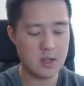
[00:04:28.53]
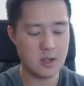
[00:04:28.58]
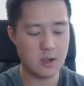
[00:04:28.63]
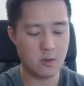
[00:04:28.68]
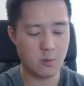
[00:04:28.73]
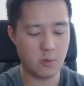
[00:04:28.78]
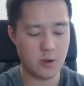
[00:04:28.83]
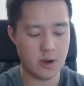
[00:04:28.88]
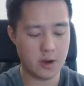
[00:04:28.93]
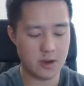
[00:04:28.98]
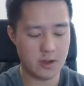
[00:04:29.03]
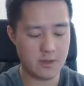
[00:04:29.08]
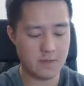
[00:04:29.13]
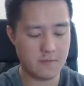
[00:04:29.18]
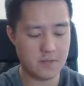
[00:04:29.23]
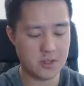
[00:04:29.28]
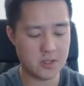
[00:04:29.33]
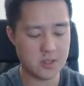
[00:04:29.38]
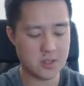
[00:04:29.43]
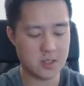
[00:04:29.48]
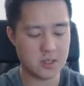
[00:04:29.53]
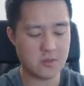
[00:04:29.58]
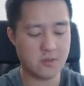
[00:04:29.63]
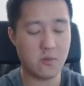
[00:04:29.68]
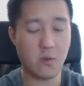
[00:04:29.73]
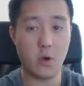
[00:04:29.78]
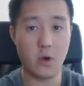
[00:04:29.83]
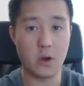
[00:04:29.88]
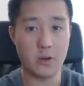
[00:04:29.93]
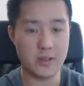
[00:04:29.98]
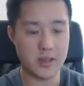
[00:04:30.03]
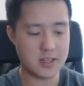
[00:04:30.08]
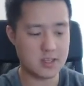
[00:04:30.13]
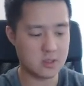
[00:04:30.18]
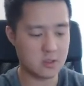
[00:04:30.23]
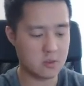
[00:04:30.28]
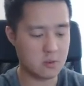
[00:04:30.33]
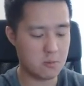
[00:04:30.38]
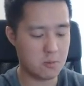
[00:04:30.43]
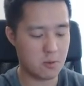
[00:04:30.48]
Where if it's just foil, that's
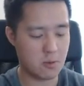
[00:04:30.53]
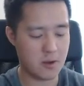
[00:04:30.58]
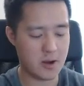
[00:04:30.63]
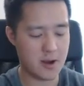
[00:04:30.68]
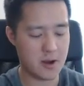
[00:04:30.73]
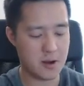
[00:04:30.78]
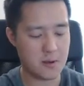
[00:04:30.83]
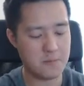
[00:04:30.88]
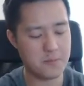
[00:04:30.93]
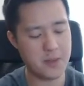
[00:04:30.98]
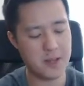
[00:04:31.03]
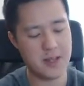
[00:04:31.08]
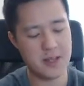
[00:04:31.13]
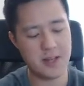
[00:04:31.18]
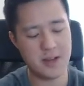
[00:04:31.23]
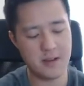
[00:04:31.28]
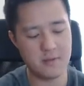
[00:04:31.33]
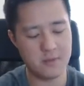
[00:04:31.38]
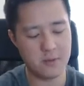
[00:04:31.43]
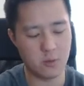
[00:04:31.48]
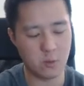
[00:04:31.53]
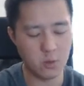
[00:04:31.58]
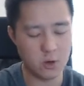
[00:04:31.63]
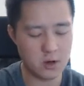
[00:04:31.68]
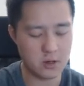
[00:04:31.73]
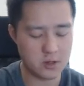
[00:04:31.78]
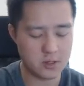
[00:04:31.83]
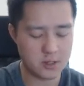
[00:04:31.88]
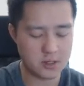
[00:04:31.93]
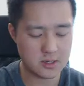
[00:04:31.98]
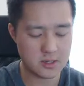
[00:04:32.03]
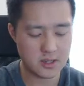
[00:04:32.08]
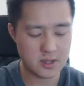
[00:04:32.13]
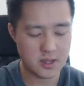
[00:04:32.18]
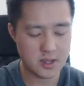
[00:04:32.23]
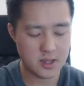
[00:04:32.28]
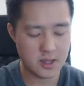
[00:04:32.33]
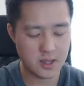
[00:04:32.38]
a super rare, and then if the words,